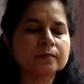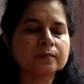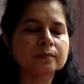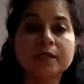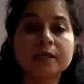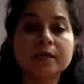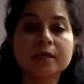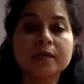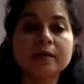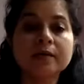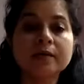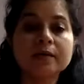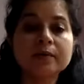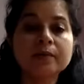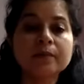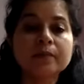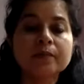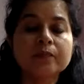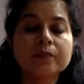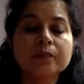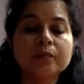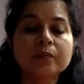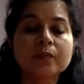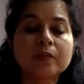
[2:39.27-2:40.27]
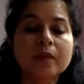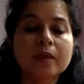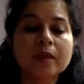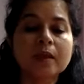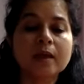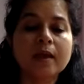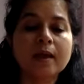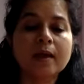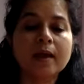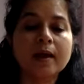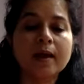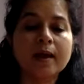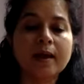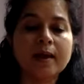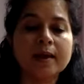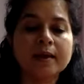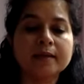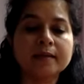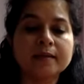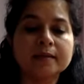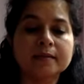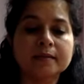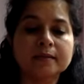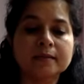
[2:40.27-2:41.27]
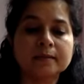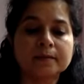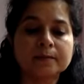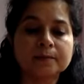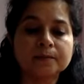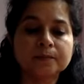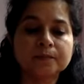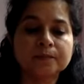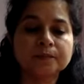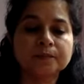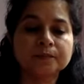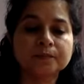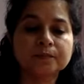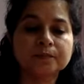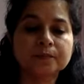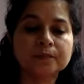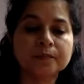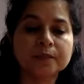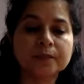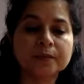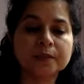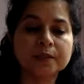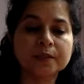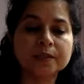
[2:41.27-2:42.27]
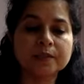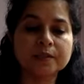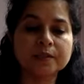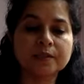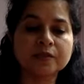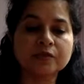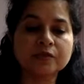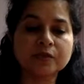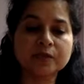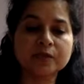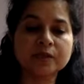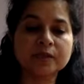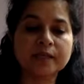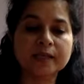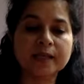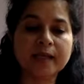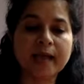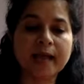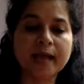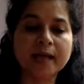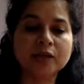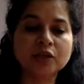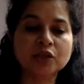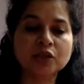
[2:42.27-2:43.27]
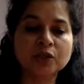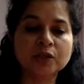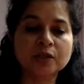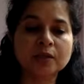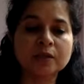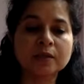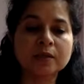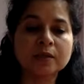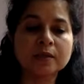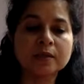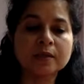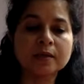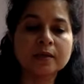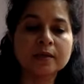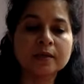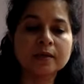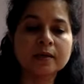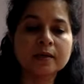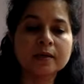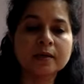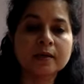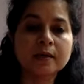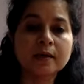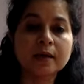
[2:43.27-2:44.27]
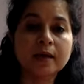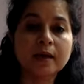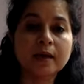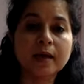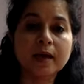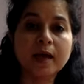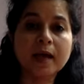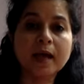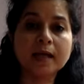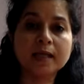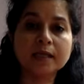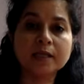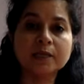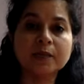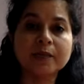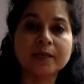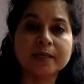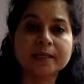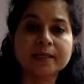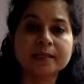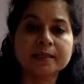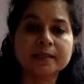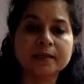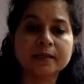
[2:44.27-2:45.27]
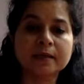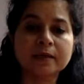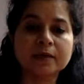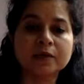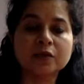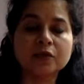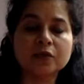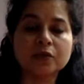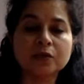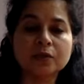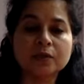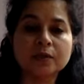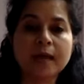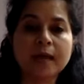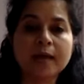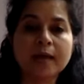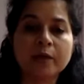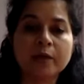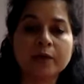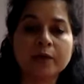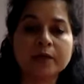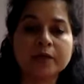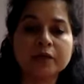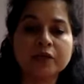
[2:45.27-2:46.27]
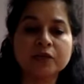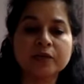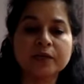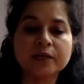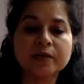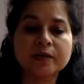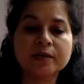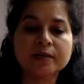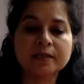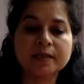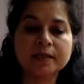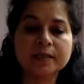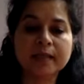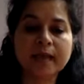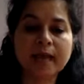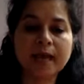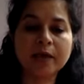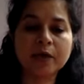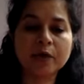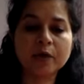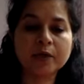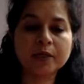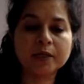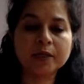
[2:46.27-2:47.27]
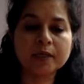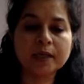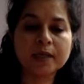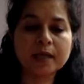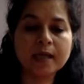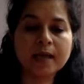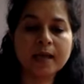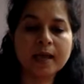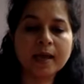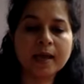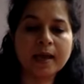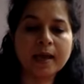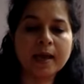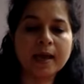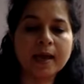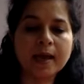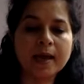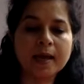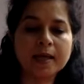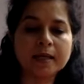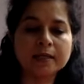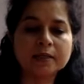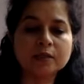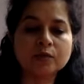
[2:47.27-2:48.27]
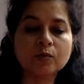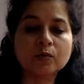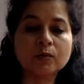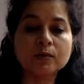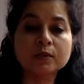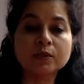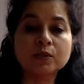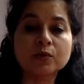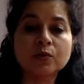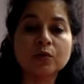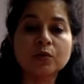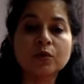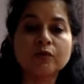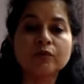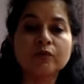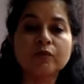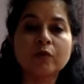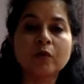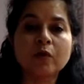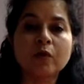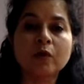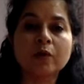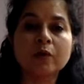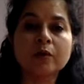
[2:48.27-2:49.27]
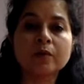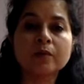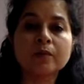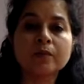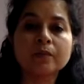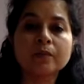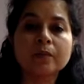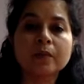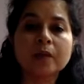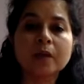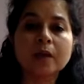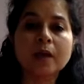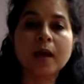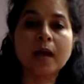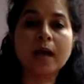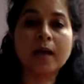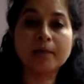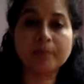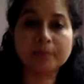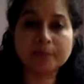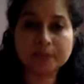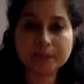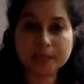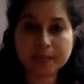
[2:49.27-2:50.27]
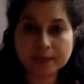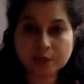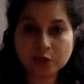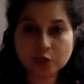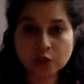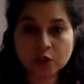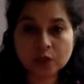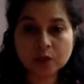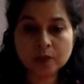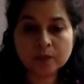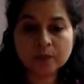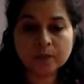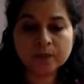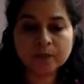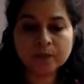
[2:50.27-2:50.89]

Here. And this constricting action activates the thyroid, it triggers the thyroid, and it's also good for hypertension.